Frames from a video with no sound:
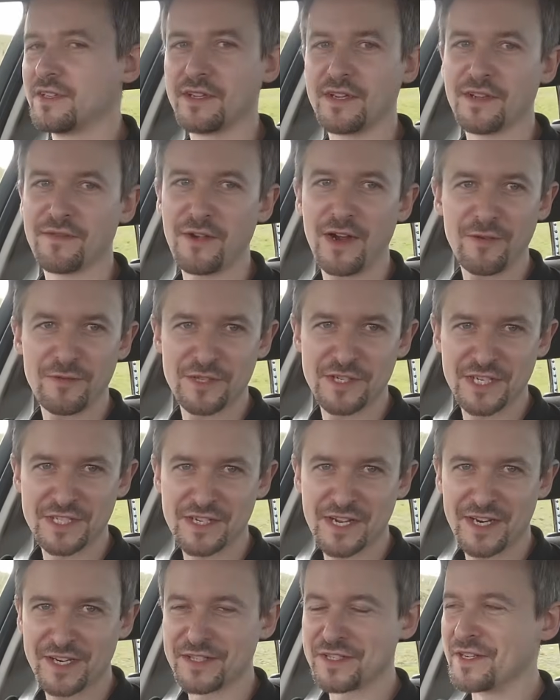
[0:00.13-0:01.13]
If I was an
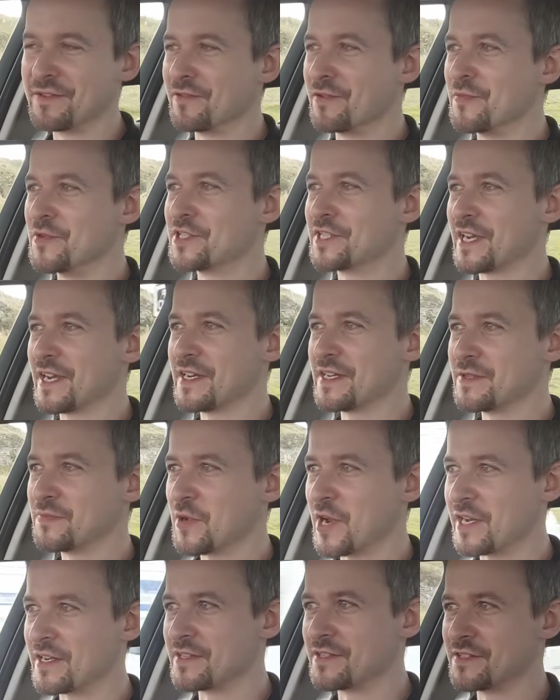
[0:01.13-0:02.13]
executive at
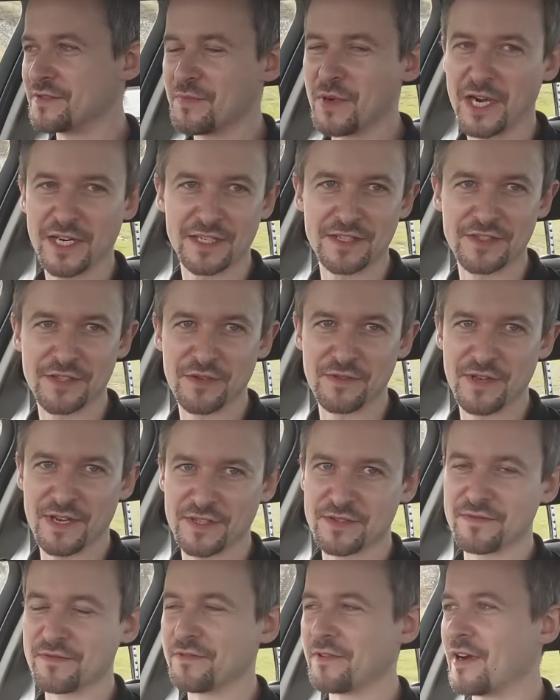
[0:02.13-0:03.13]
Mercedes-Benz back in
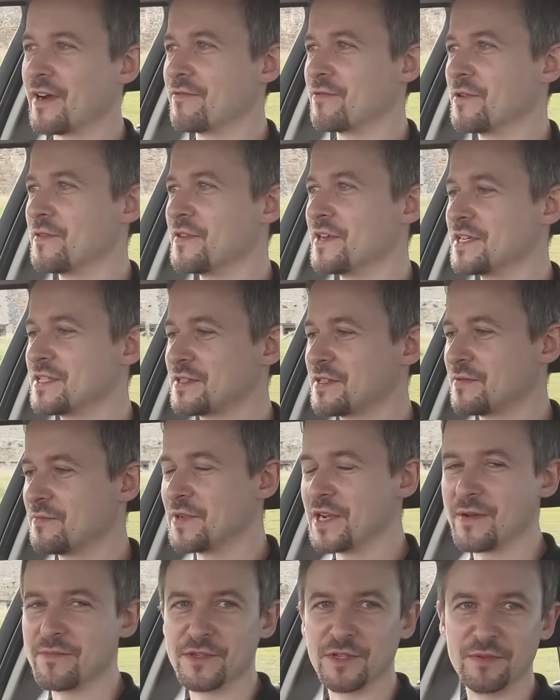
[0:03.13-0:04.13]
2005 when this
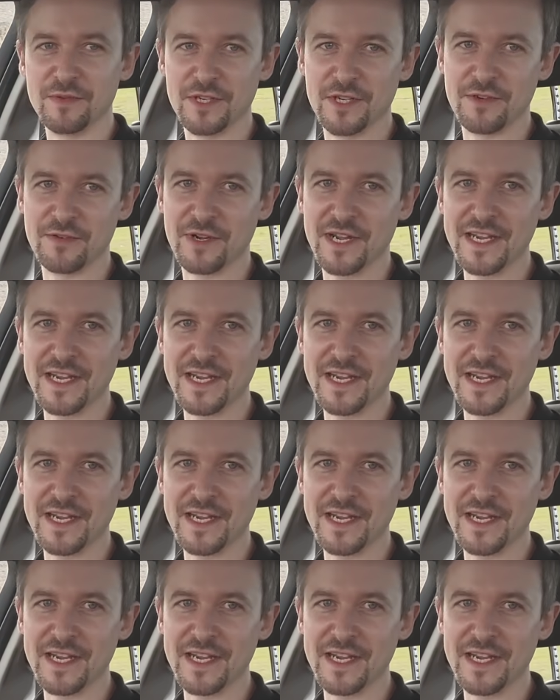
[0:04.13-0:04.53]
BMW